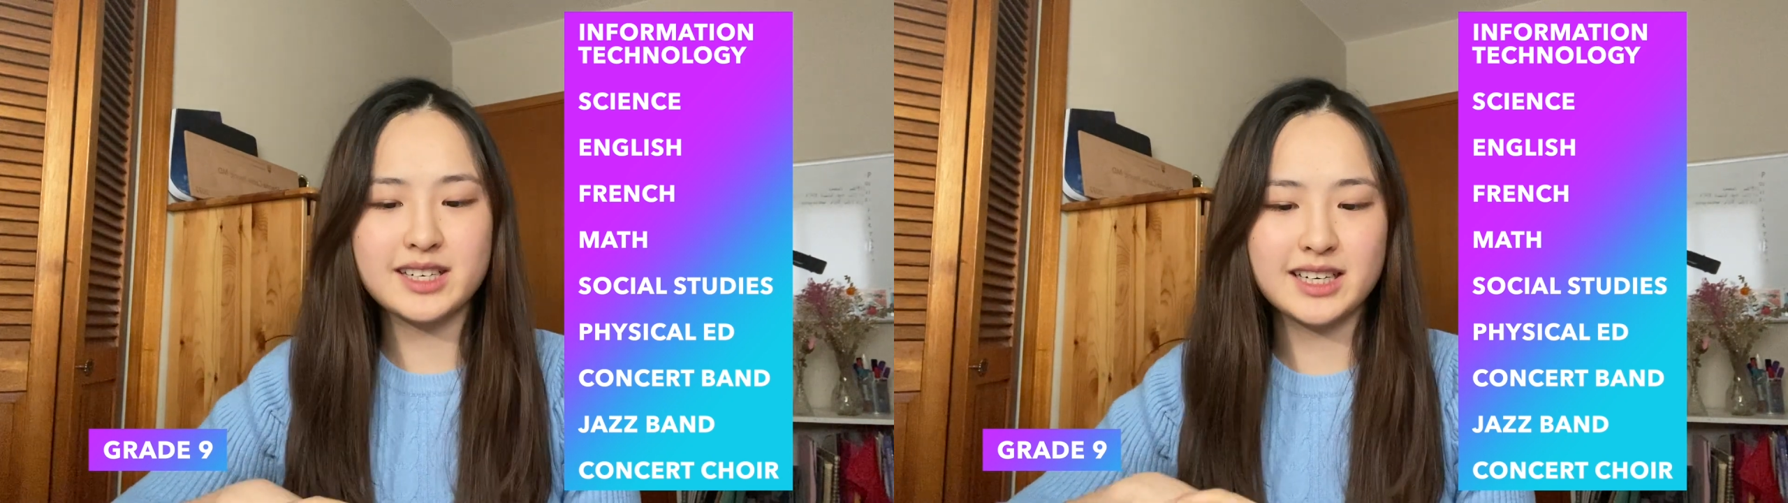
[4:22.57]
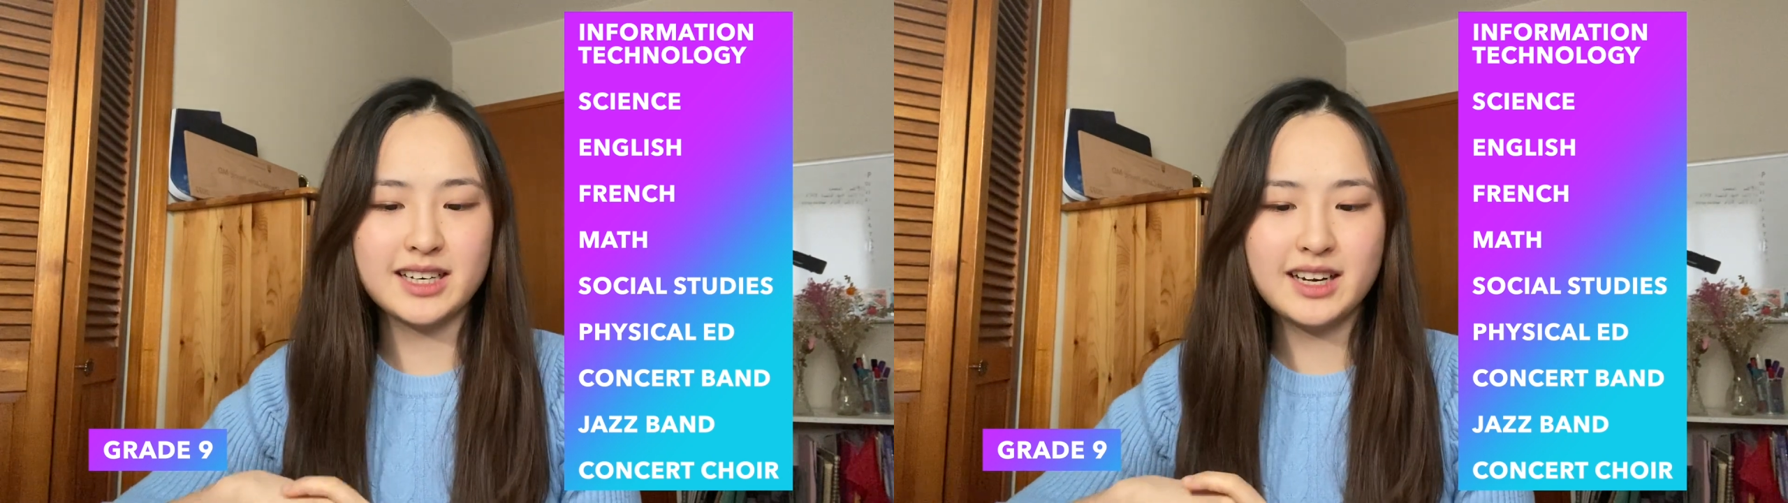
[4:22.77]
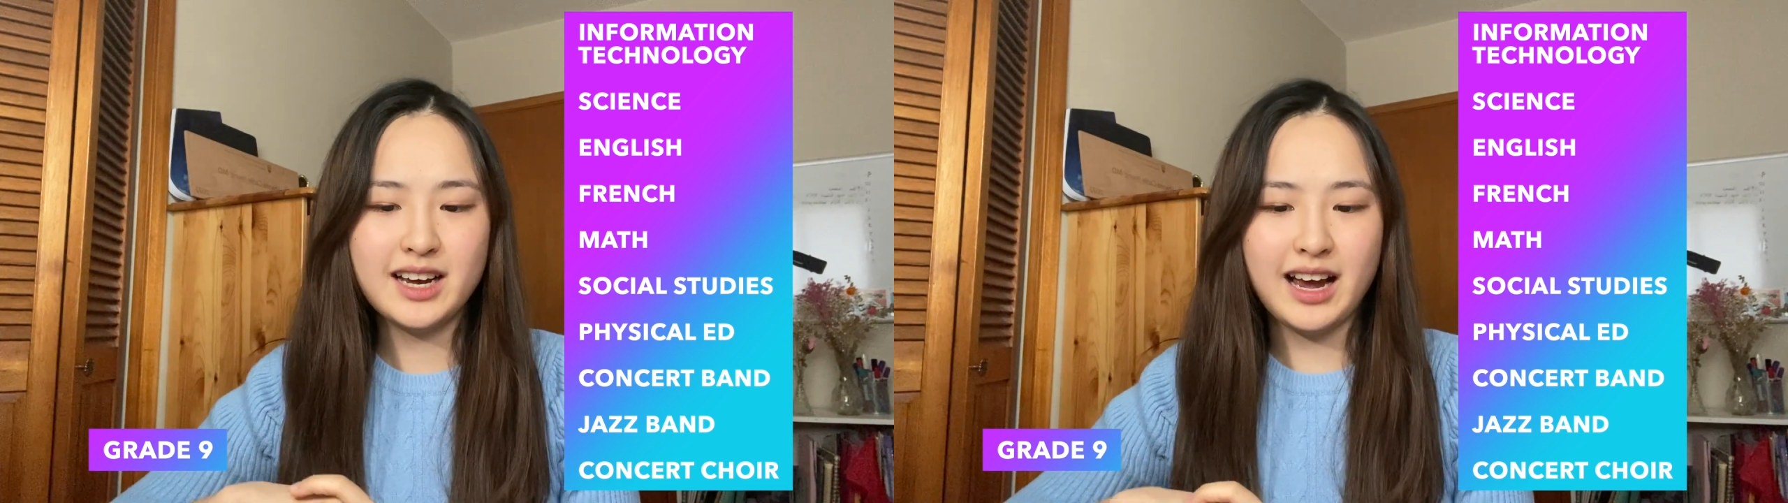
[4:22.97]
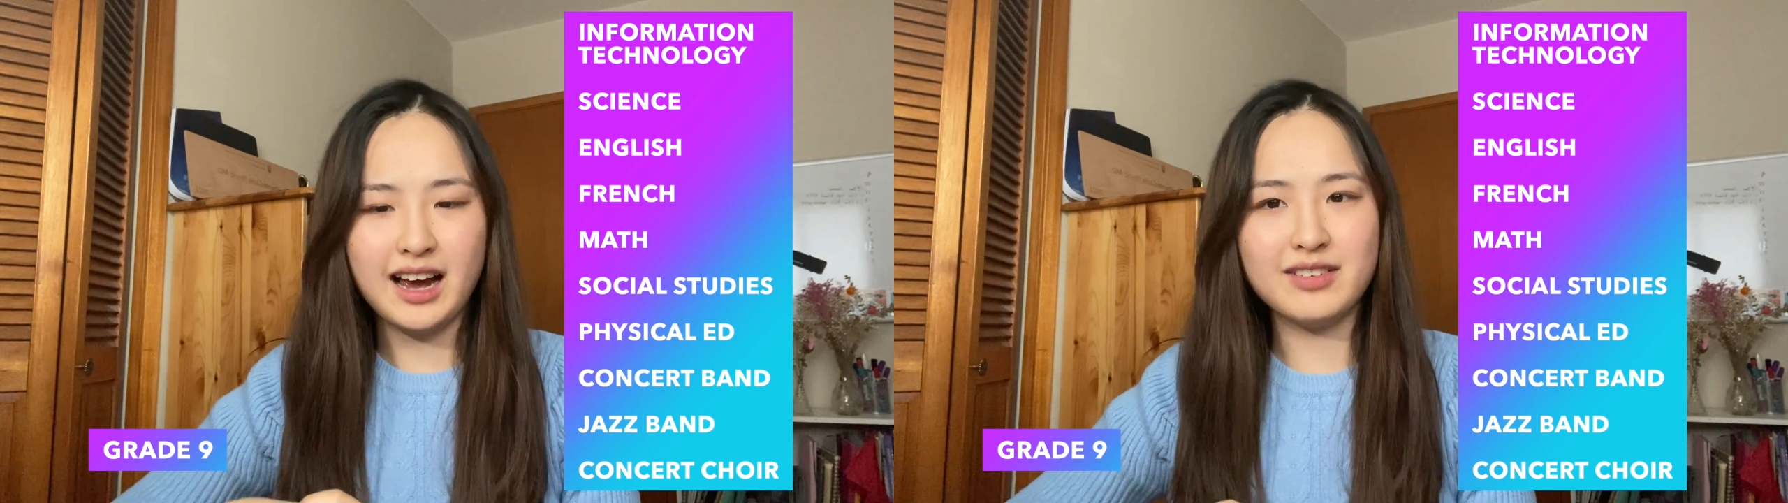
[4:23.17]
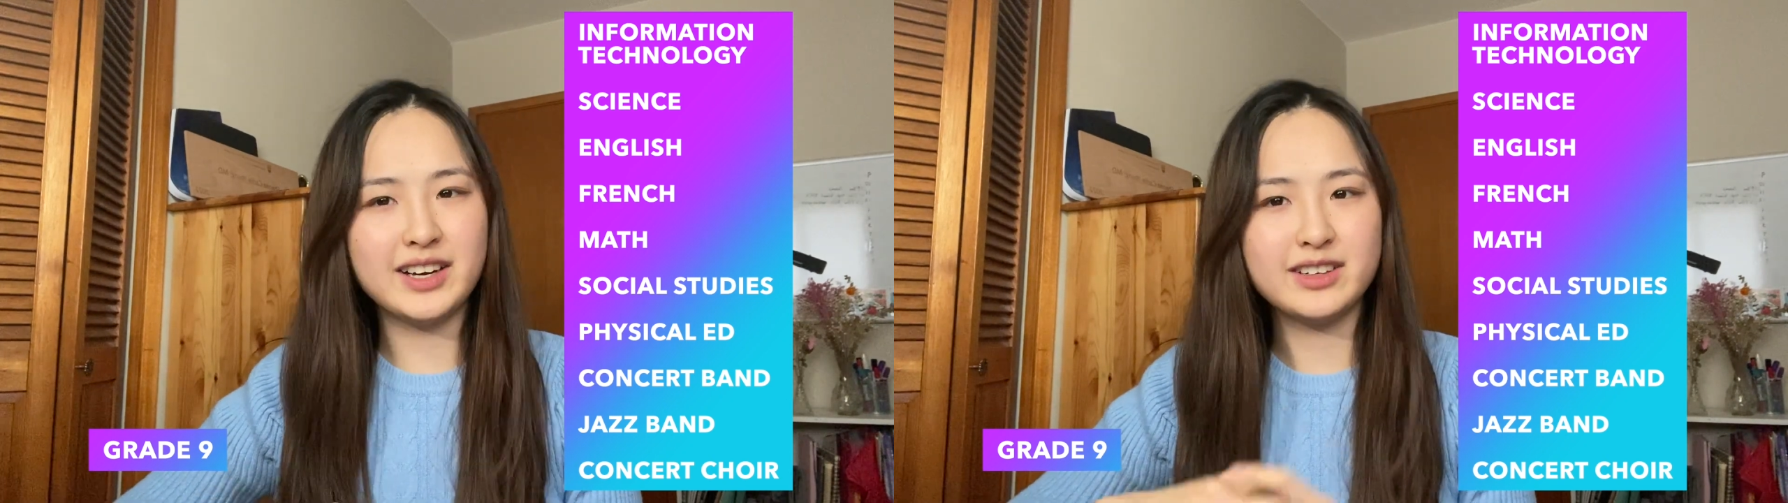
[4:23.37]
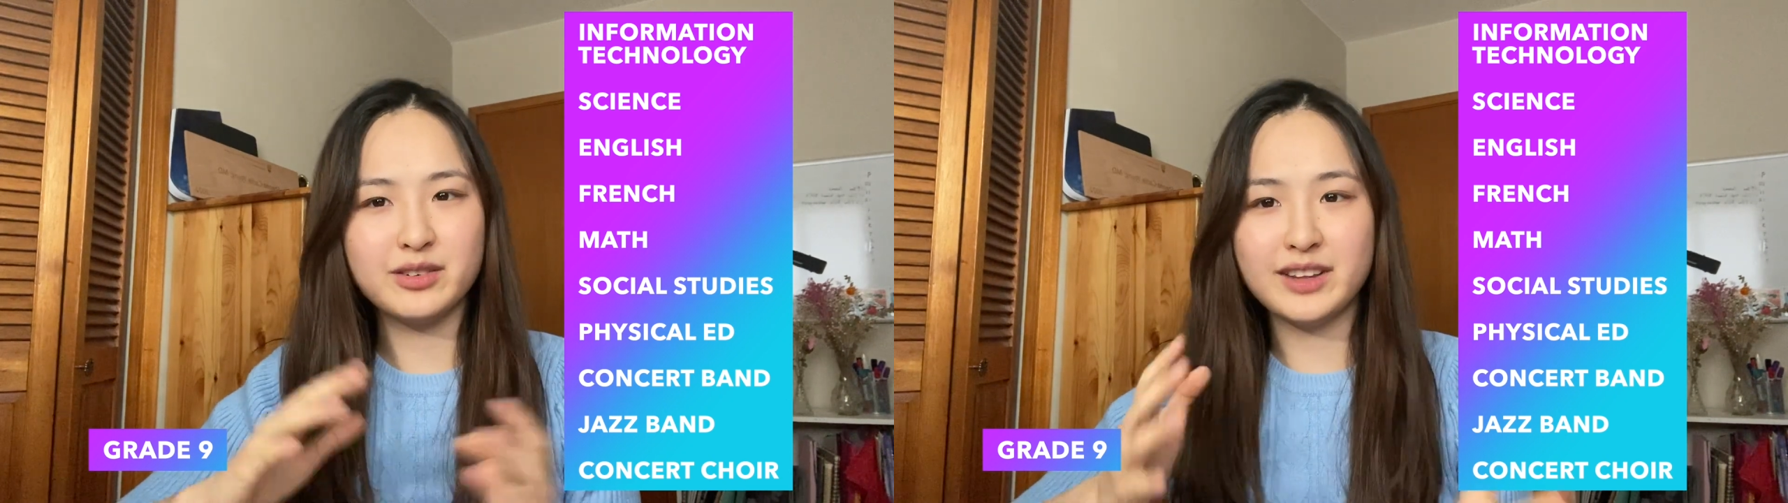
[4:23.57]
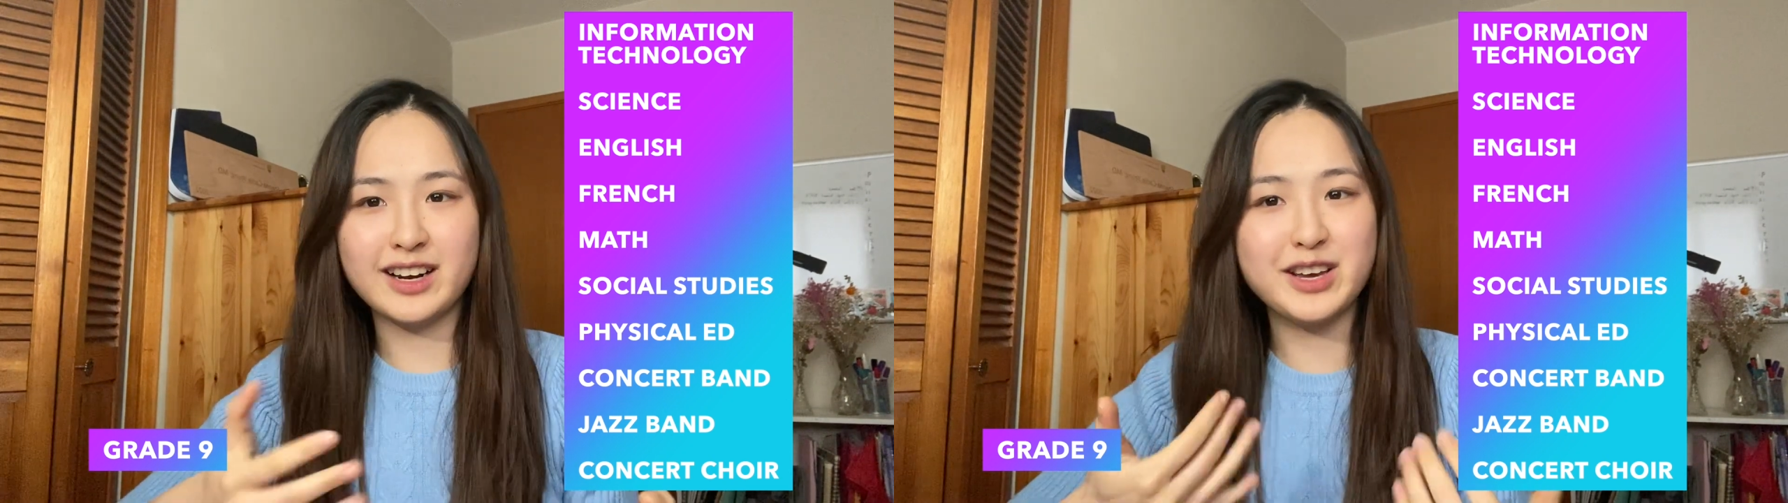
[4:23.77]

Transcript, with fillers: to have I don't think I